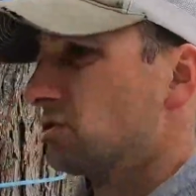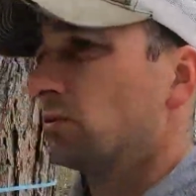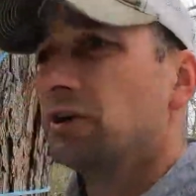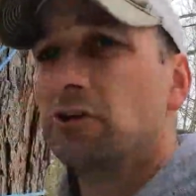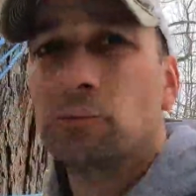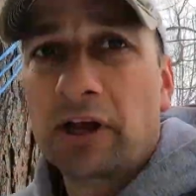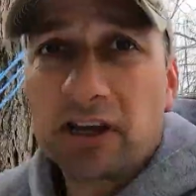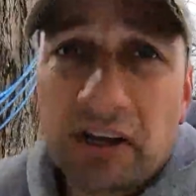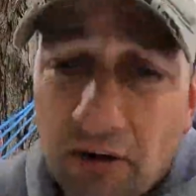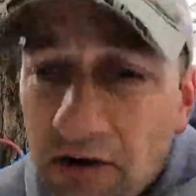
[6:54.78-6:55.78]
sure what that is, but I
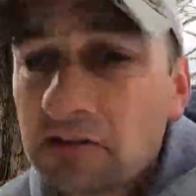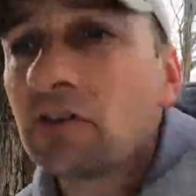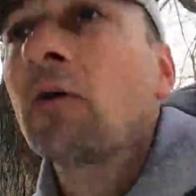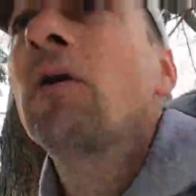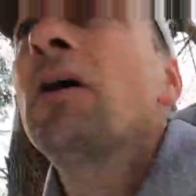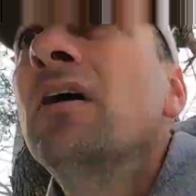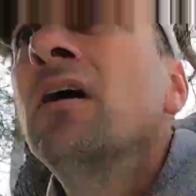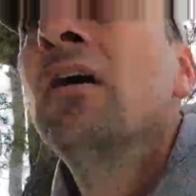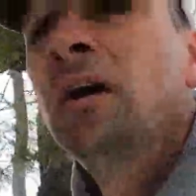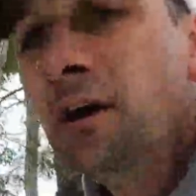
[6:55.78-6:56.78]
can hear it. So
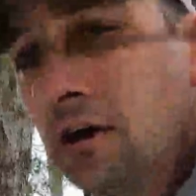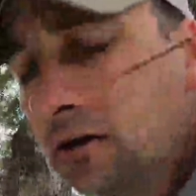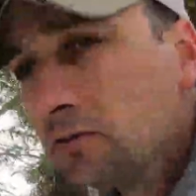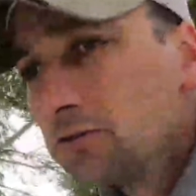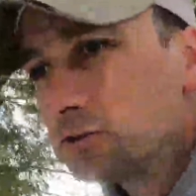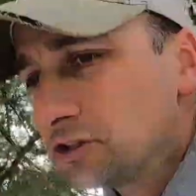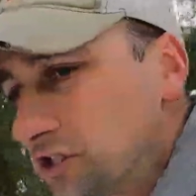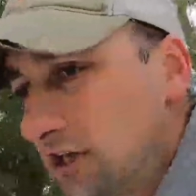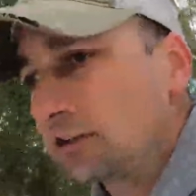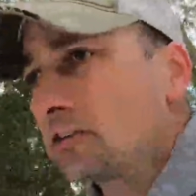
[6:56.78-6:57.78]
just
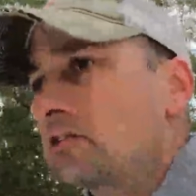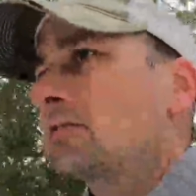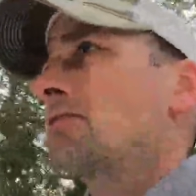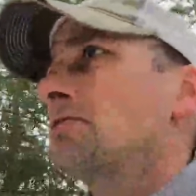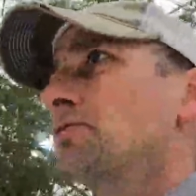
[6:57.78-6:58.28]
check this, because